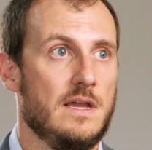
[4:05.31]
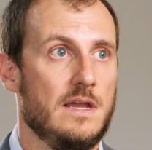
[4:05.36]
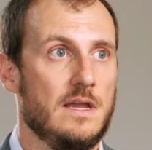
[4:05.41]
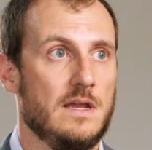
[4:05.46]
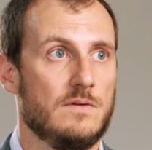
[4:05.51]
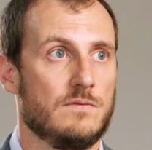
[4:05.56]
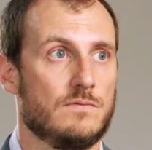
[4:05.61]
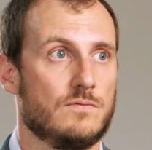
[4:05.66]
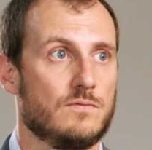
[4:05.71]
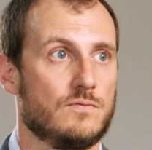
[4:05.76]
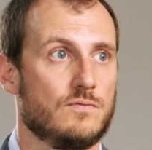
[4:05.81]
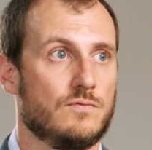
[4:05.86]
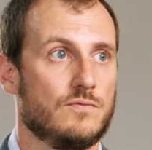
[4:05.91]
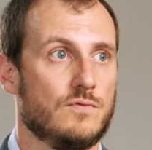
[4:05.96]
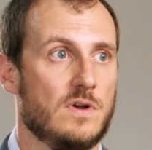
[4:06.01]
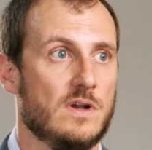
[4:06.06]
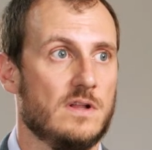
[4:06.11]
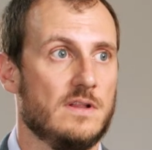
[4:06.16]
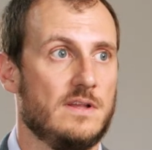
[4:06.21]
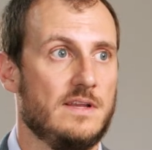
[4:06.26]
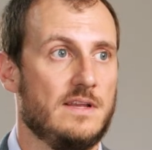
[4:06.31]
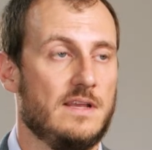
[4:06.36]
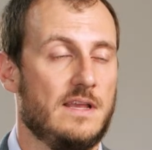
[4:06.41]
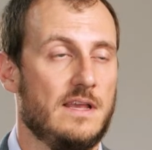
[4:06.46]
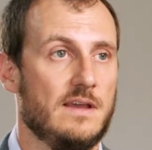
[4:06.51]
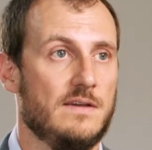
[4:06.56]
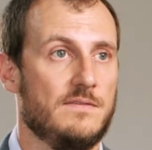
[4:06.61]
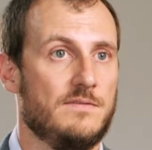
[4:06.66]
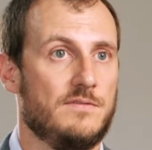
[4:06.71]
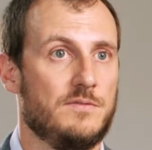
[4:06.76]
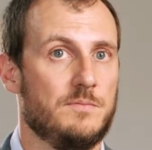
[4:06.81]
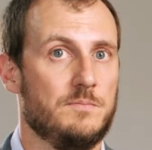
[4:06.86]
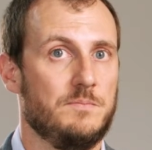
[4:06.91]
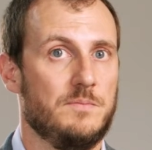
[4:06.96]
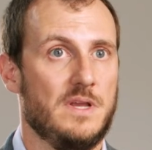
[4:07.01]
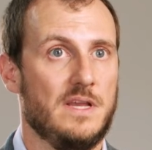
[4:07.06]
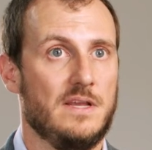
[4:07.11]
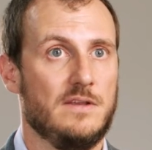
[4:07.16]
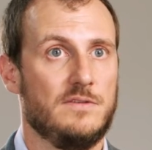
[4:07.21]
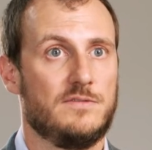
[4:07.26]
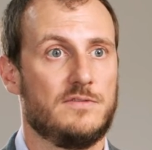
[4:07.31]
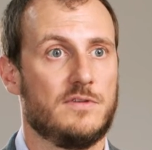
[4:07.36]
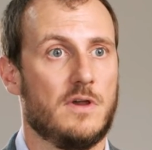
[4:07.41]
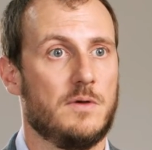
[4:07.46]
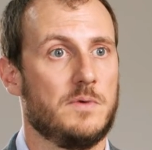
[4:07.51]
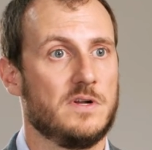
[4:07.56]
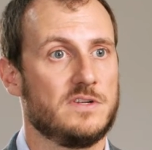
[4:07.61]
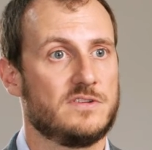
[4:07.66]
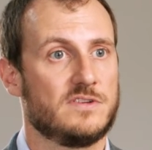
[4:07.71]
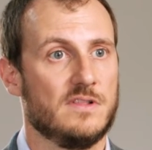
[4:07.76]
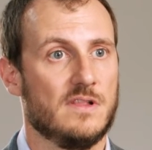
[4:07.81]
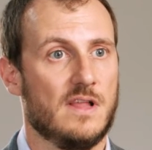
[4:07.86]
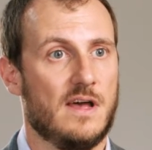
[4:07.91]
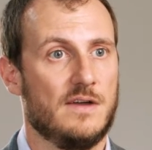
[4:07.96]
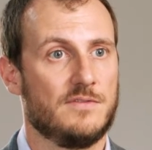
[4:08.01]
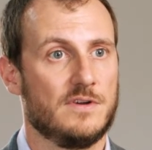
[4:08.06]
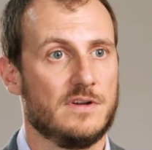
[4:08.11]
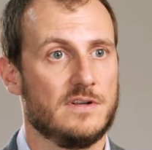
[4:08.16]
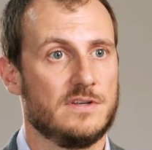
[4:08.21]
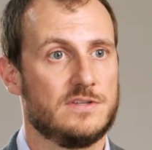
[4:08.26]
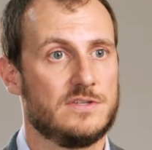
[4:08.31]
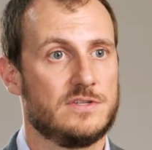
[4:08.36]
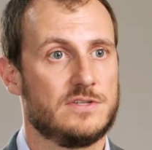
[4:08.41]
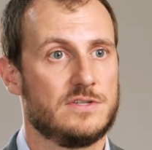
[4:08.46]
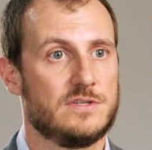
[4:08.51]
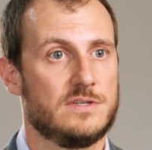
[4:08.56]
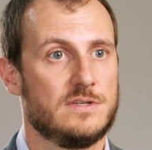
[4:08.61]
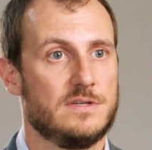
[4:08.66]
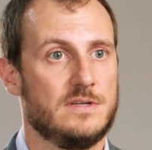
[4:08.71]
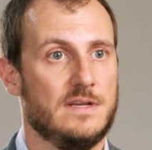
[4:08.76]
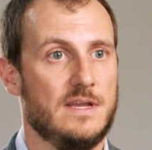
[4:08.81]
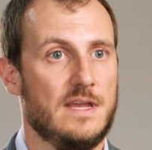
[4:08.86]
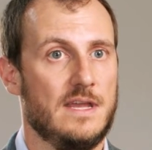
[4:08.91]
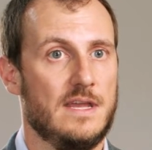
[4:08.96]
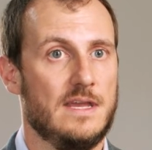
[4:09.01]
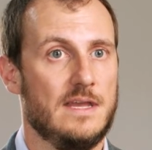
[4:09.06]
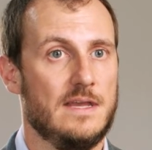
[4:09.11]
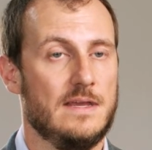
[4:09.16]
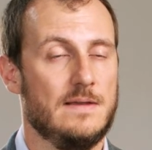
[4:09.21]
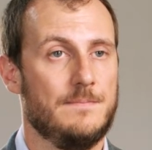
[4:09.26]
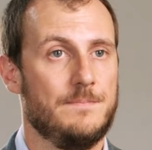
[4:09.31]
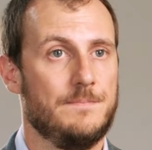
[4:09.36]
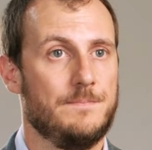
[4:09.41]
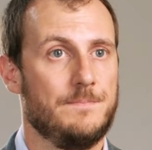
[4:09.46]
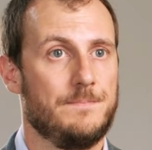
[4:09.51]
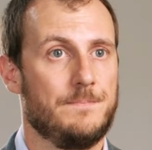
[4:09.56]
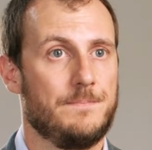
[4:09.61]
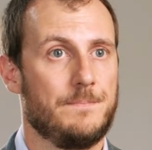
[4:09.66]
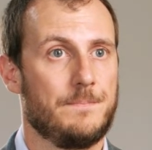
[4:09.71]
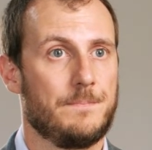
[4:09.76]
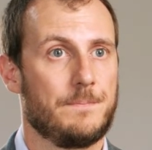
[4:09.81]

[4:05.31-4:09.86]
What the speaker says: it really gives me so much leverage and